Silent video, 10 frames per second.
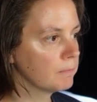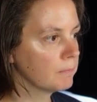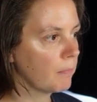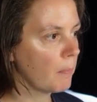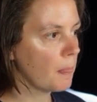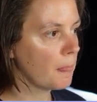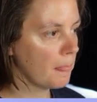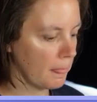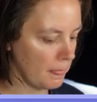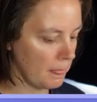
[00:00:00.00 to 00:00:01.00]

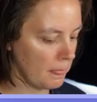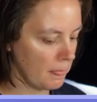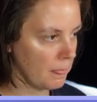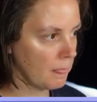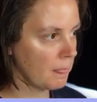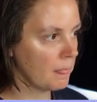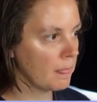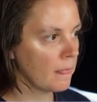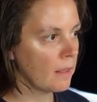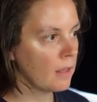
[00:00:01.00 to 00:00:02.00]

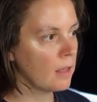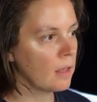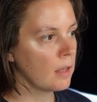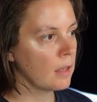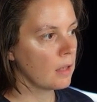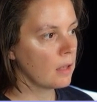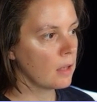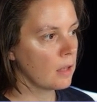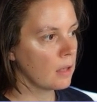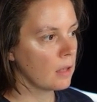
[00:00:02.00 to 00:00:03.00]

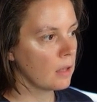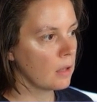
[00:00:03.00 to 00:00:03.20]
(silence)